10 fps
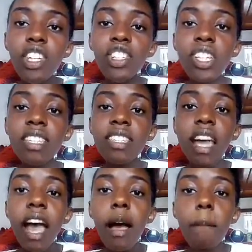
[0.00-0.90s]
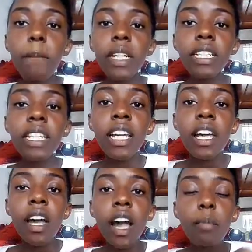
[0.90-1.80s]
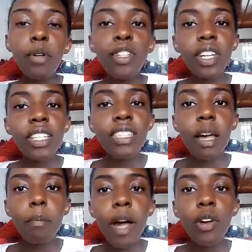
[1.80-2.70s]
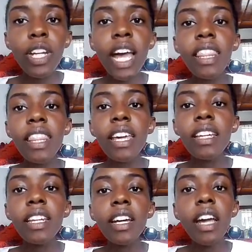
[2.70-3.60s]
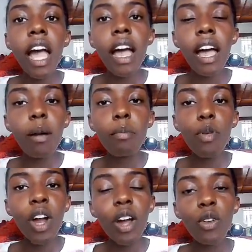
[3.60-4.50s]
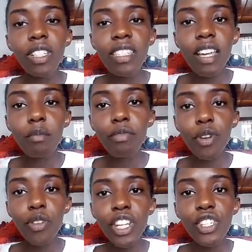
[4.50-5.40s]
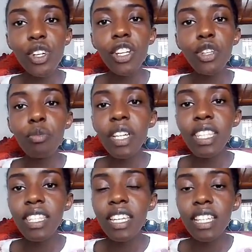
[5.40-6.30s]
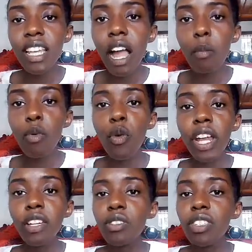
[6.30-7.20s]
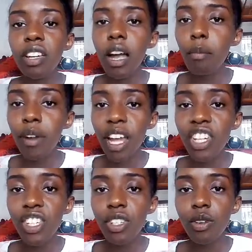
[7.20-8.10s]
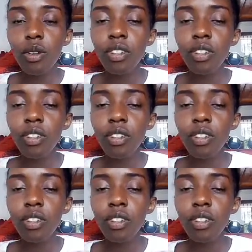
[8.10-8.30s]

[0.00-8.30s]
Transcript: just put on some powder, then pour on some foundation. You mix it up well using a brush,